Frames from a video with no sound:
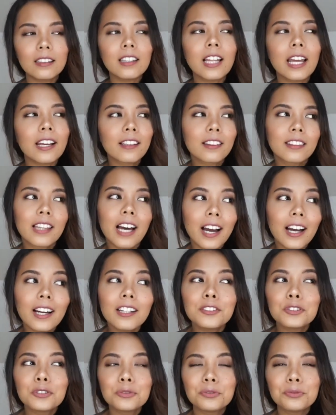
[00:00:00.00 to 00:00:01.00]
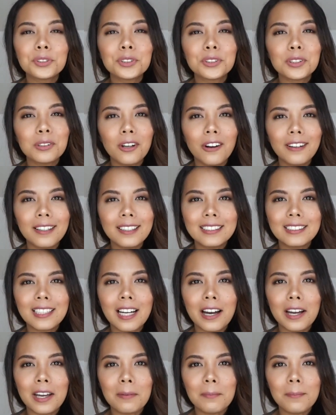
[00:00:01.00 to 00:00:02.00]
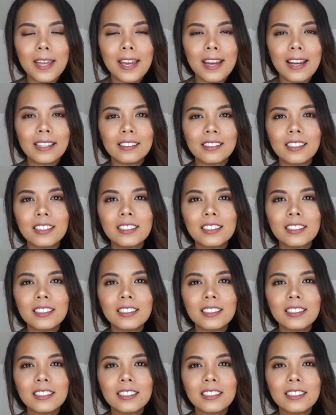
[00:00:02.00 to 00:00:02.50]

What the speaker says: like that for the longest time.